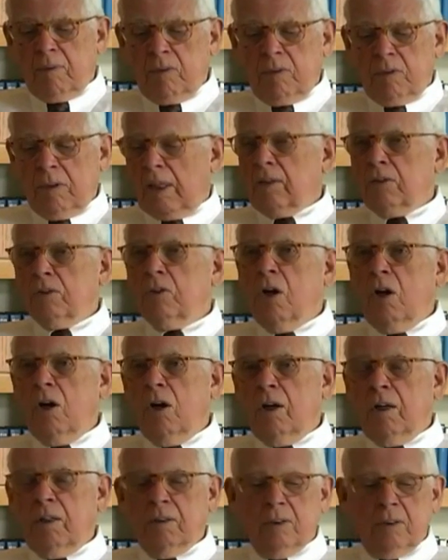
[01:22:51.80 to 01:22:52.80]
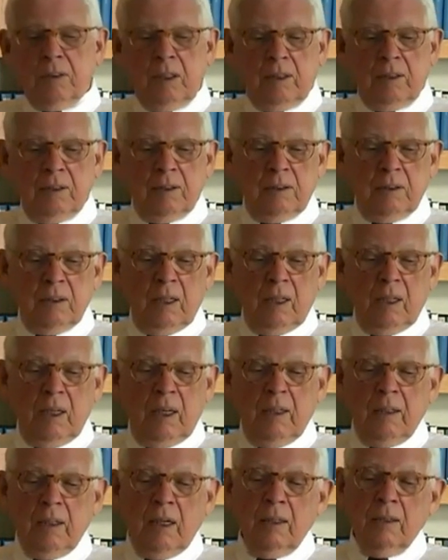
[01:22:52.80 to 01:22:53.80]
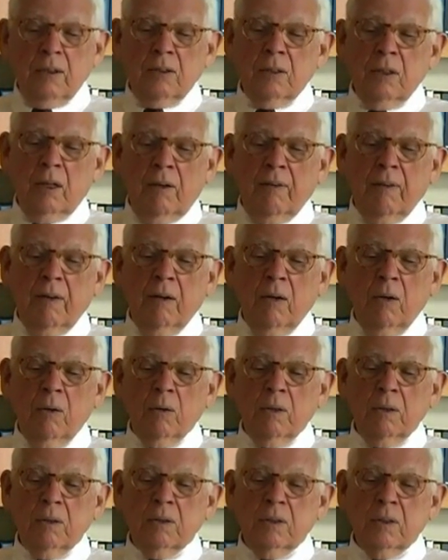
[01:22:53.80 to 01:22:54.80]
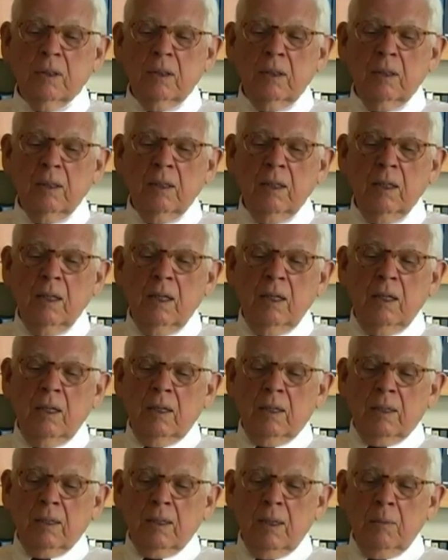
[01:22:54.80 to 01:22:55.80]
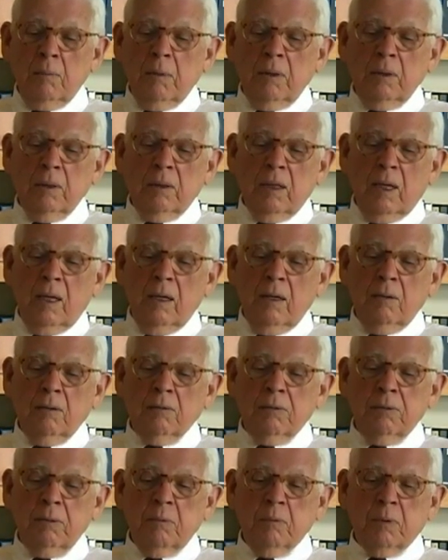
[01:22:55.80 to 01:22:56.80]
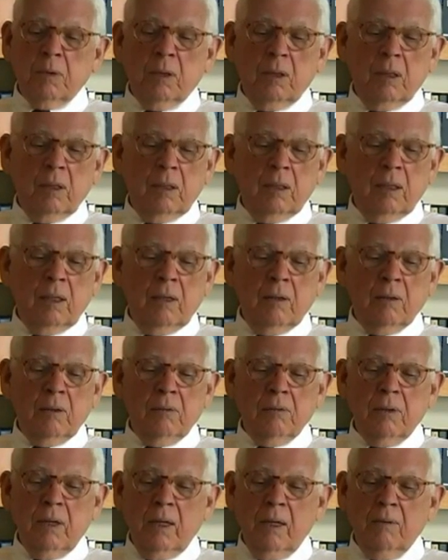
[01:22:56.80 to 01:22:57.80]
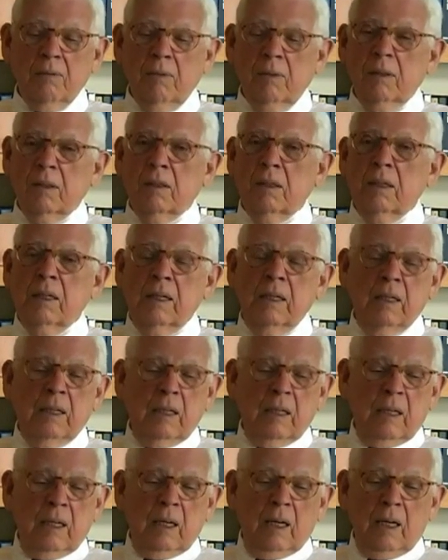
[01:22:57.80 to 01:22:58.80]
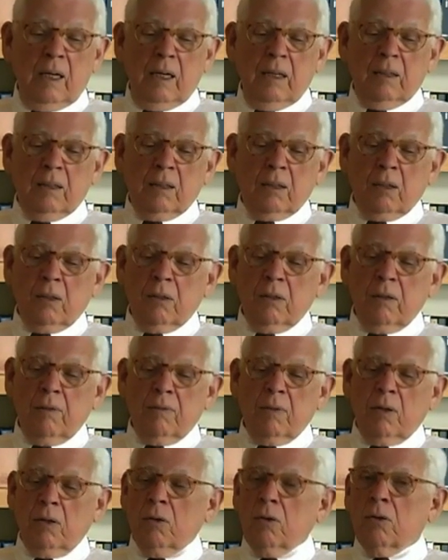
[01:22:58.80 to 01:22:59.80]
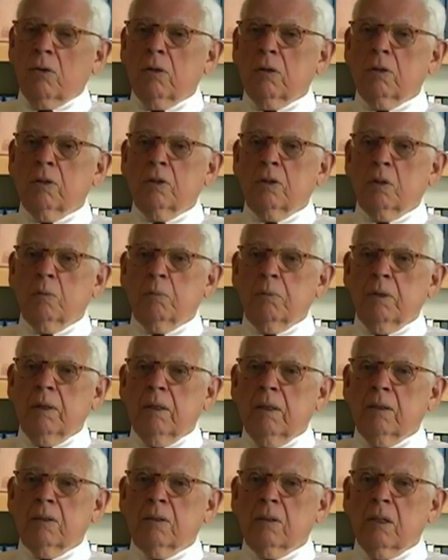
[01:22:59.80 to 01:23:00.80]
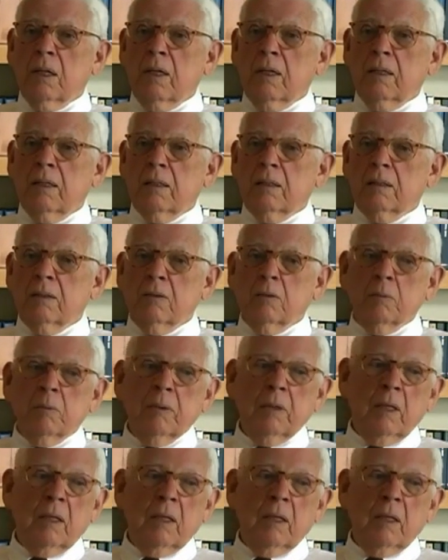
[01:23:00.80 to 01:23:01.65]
St. John says, "And I saw the holy city coming down from God out of heaven, and the glory of the Lord shall be its light." It will be